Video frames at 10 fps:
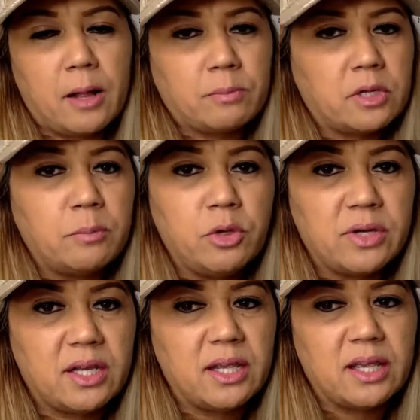
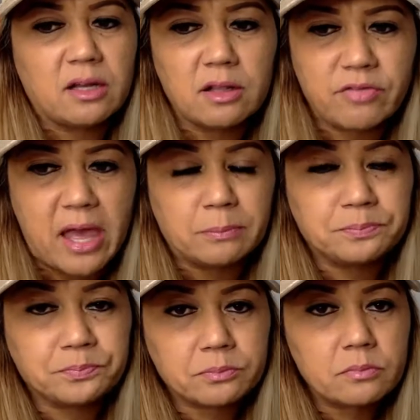community, and all of that.
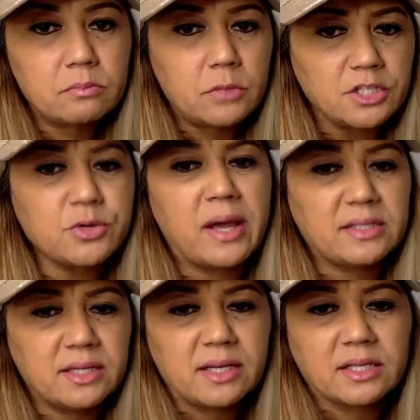So I
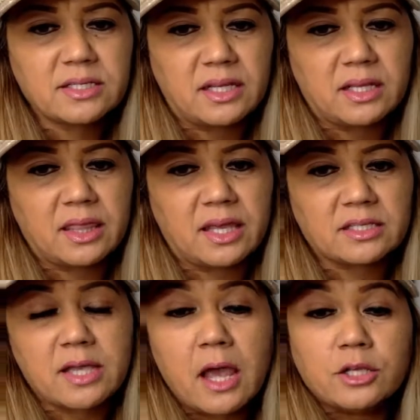did exceed this.